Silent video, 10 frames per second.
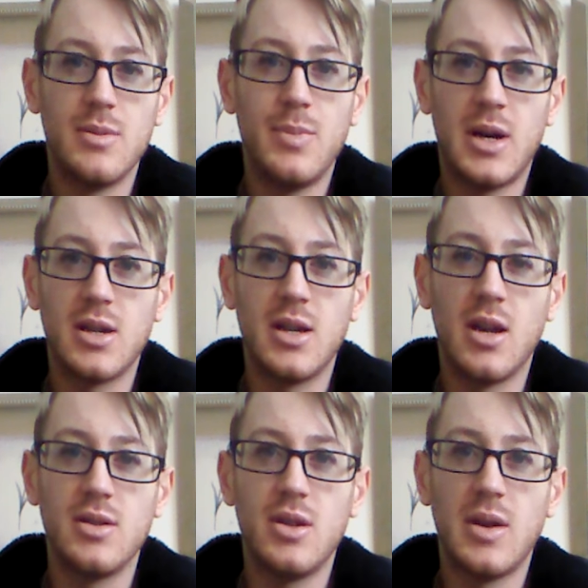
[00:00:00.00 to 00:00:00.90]
But
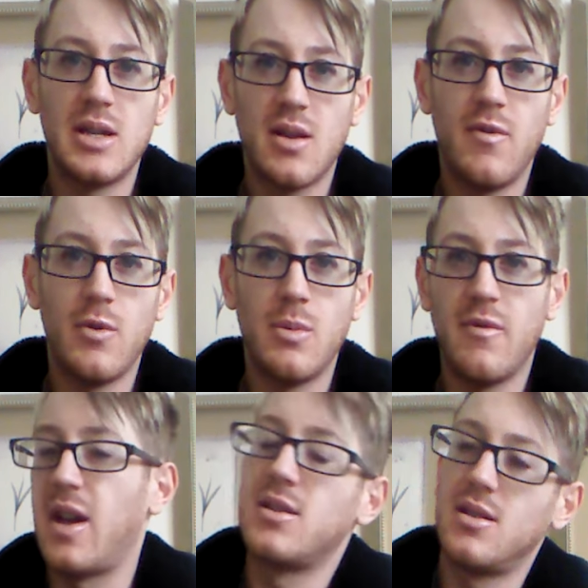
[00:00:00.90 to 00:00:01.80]
doing some form of
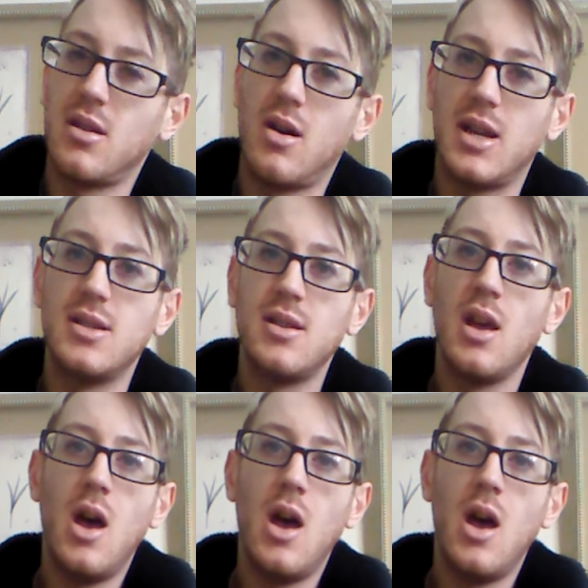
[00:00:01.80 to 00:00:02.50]
exercise,